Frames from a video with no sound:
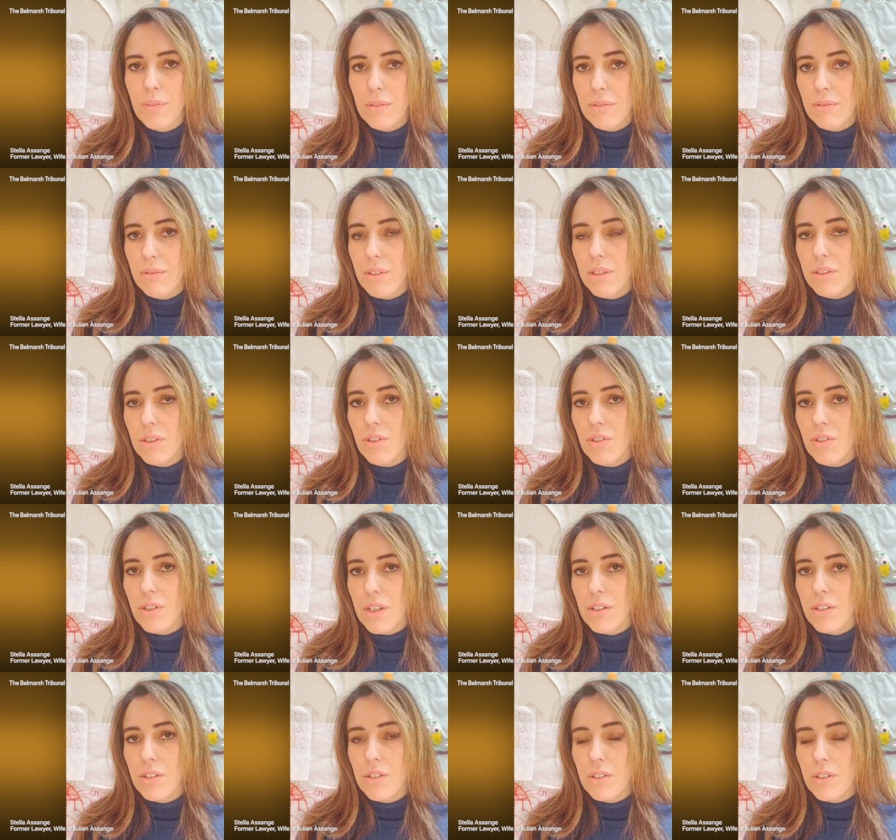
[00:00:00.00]
that the
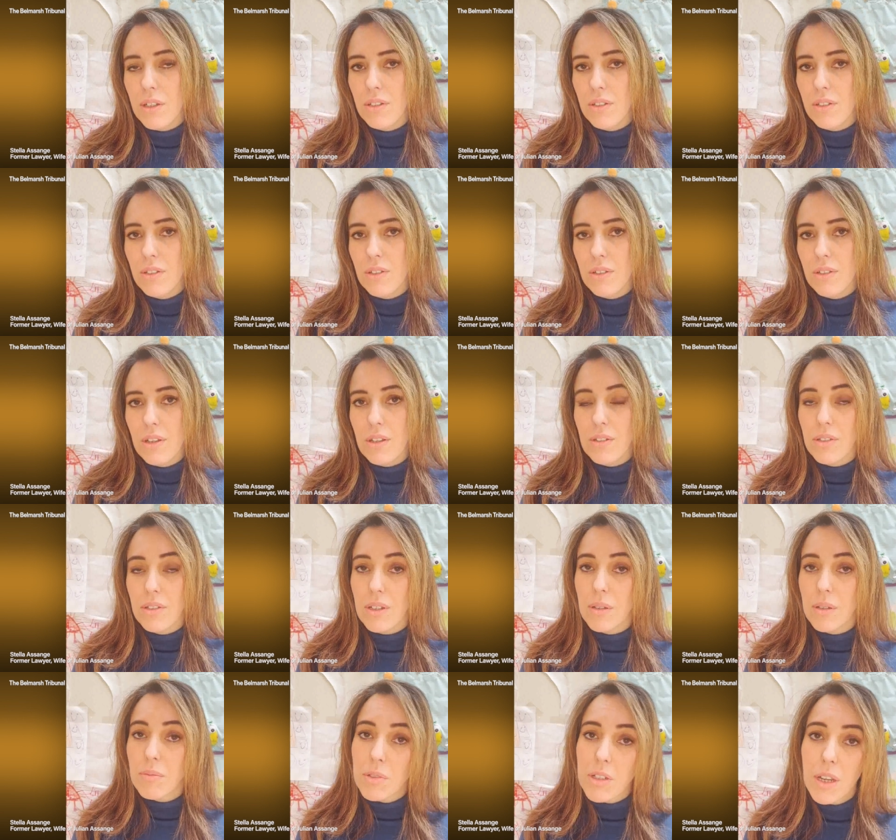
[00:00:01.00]
United States has
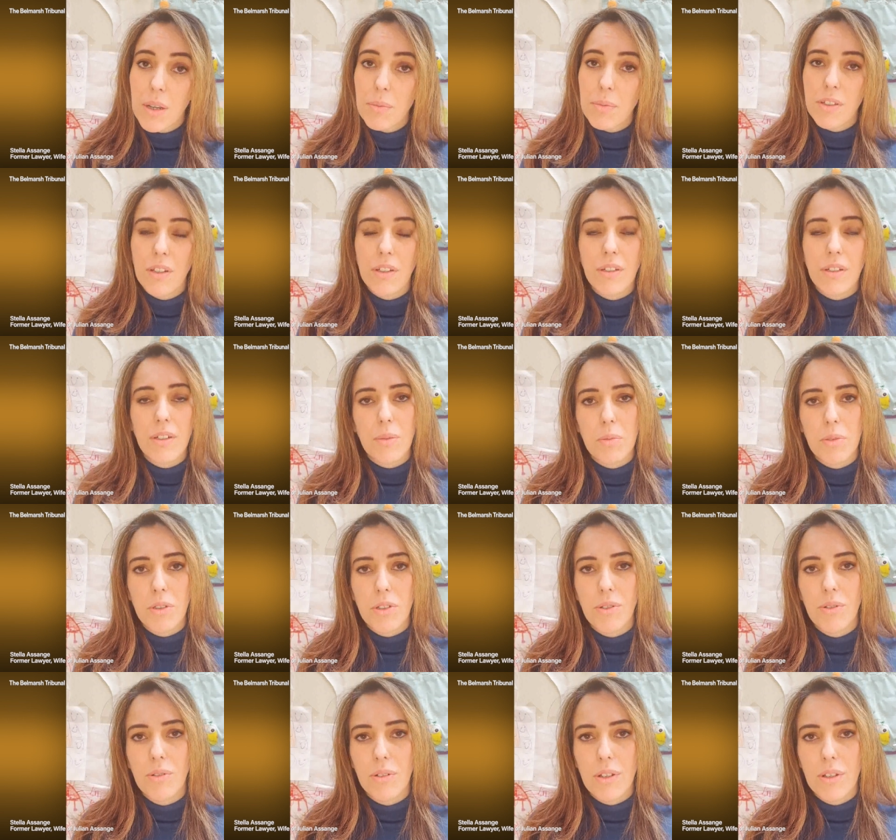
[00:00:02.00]
sometimes signed up
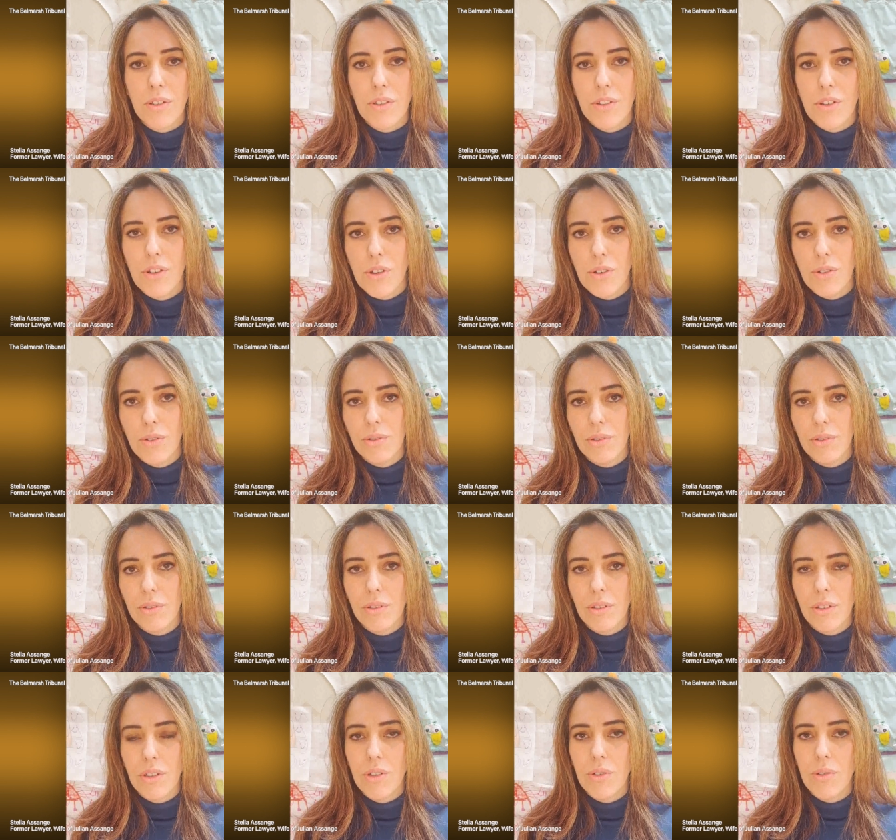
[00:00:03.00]
to. As you know,
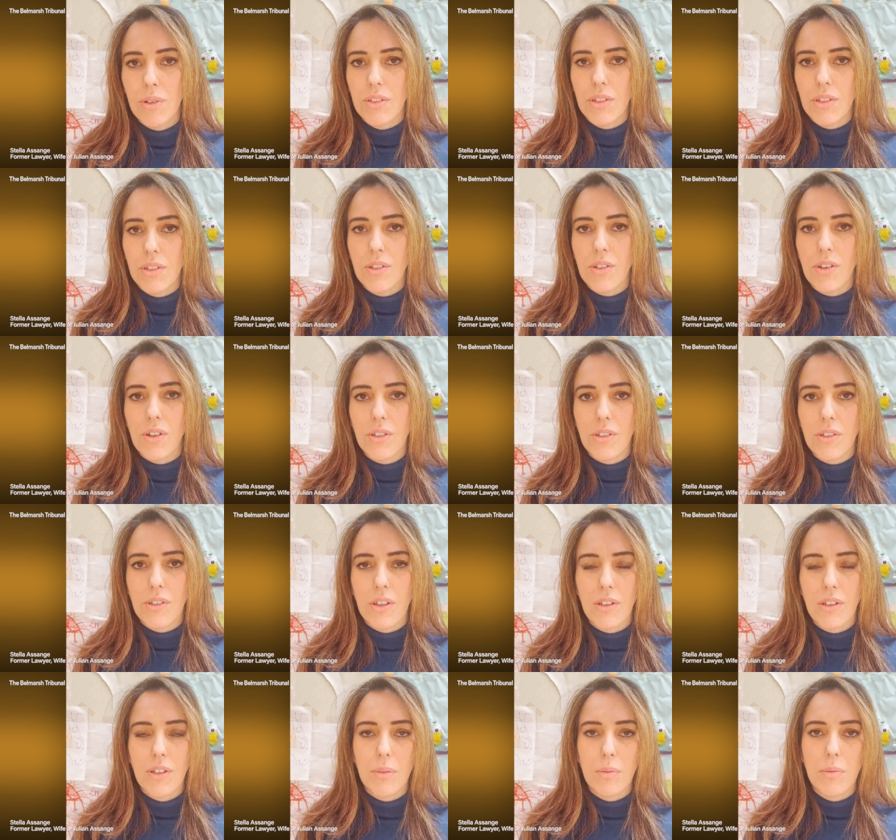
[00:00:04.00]
the US has not
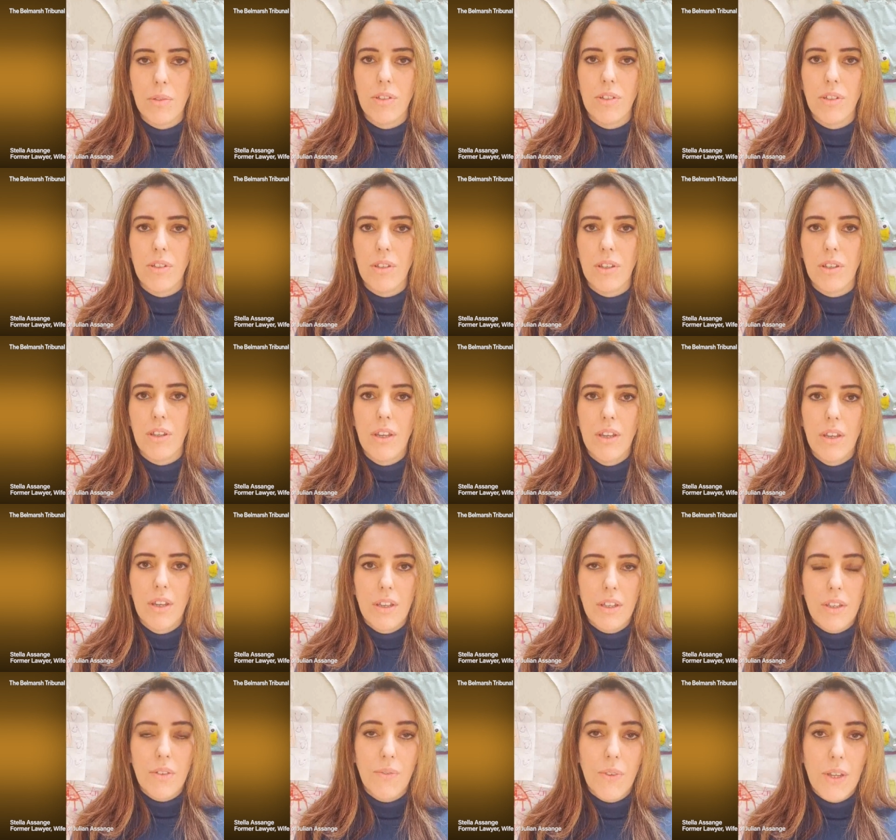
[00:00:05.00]
signed up to the
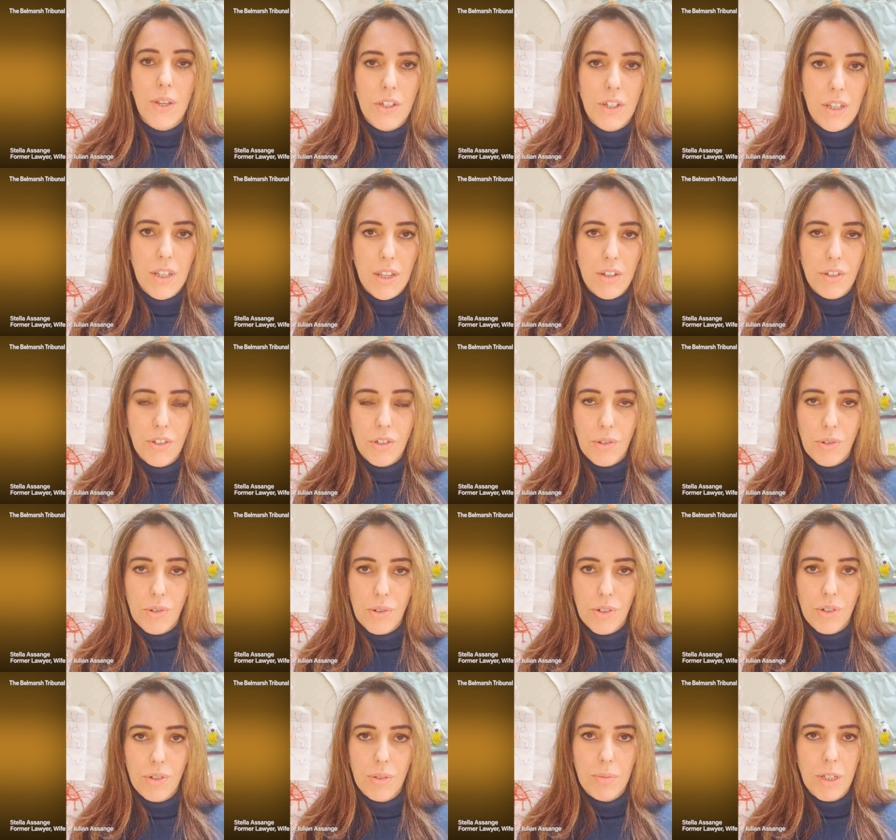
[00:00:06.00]
Convention Against
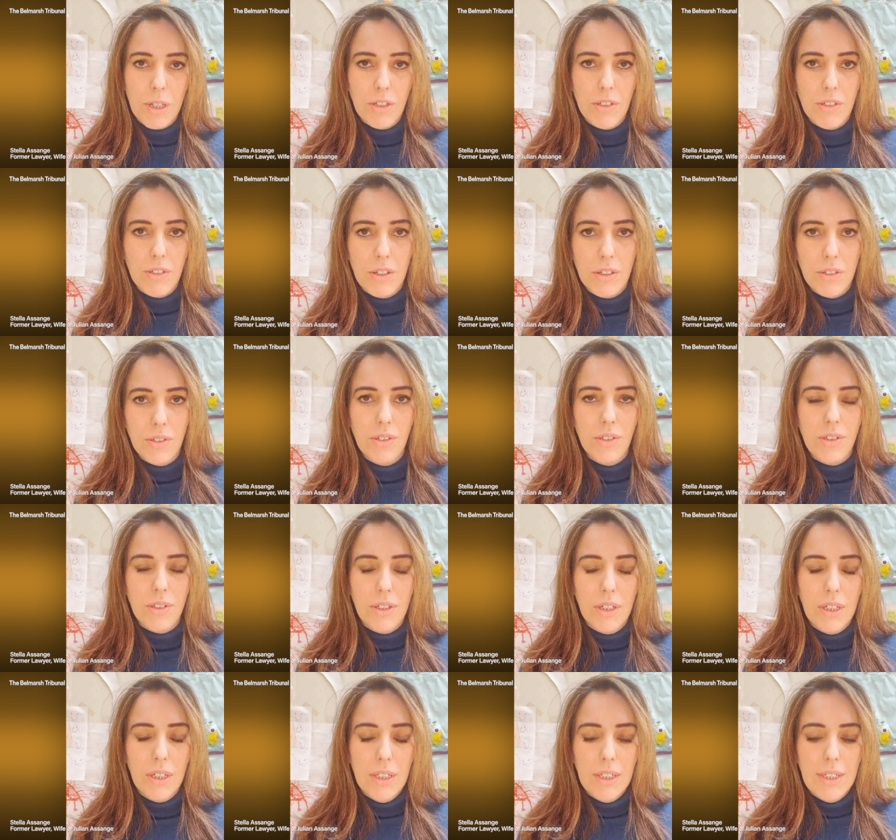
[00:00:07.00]
Torture, amongst others.
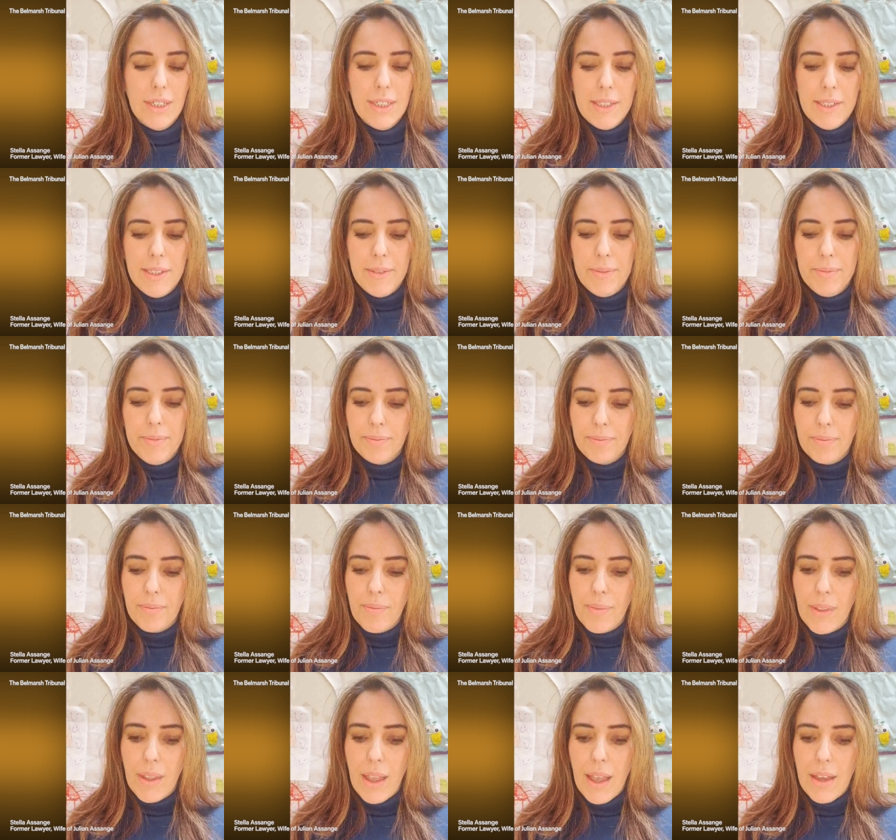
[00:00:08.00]

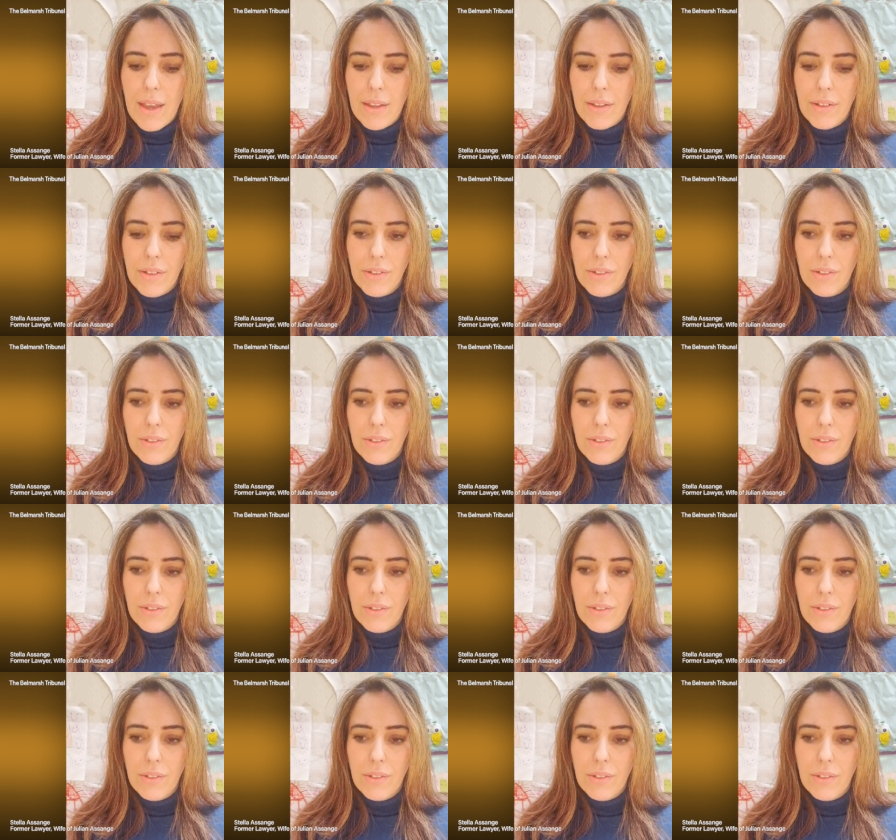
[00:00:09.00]
And